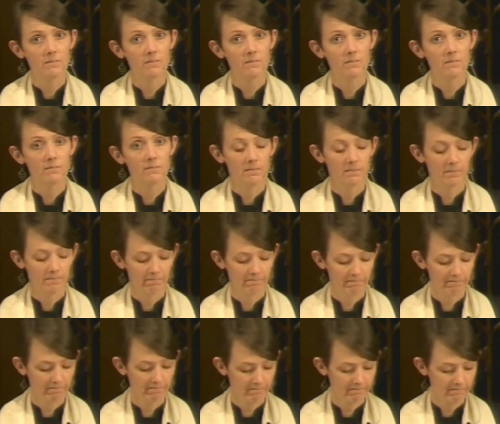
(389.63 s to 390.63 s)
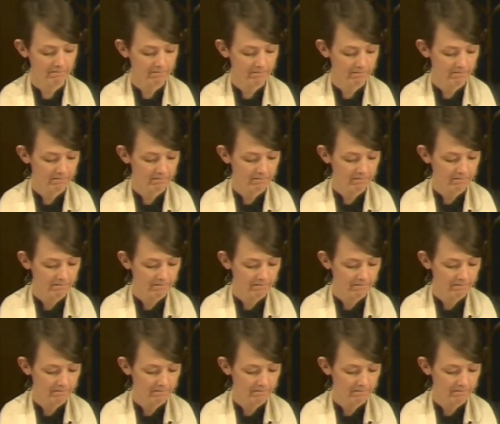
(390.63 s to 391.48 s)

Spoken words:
[no speech]